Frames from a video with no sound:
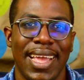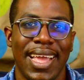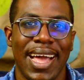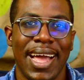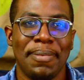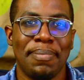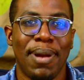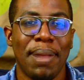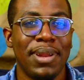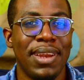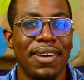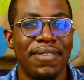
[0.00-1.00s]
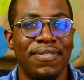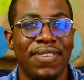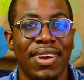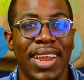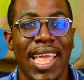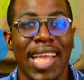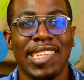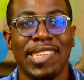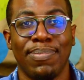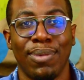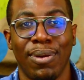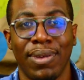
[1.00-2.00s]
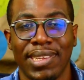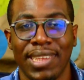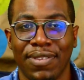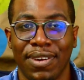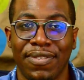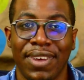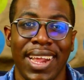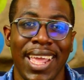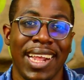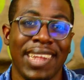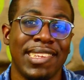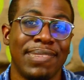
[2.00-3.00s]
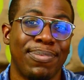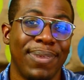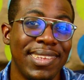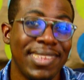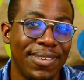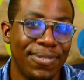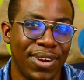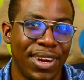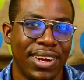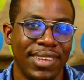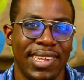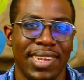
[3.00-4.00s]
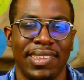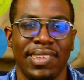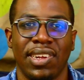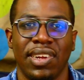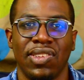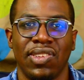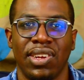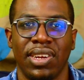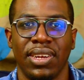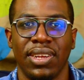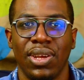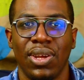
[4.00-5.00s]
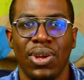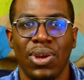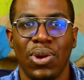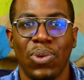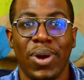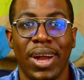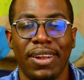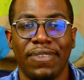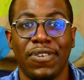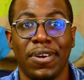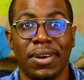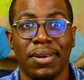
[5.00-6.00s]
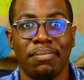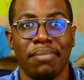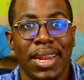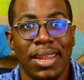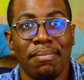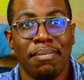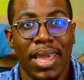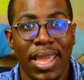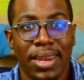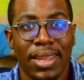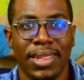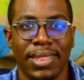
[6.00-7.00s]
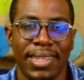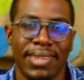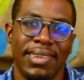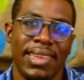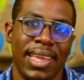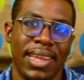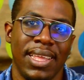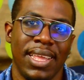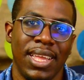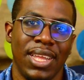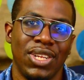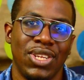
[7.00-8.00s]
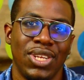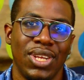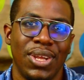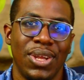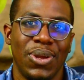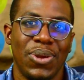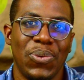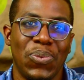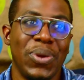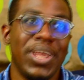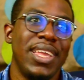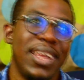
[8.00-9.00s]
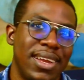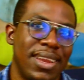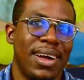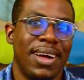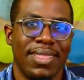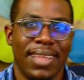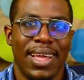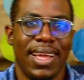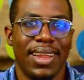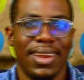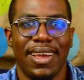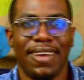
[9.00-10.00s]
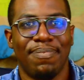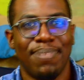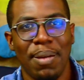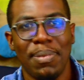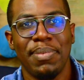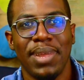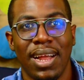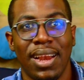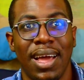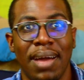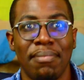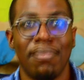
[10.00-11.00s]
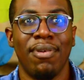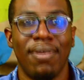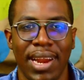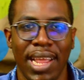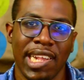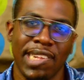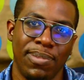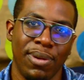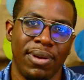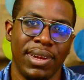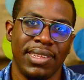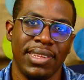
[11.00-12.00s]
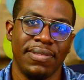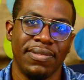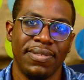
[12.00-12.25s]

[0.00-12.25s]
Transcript: and probably not very explorative or very expressive where sex is concerned. While for many men in this day and age, we, on the other hand, have probably been a lot more explorative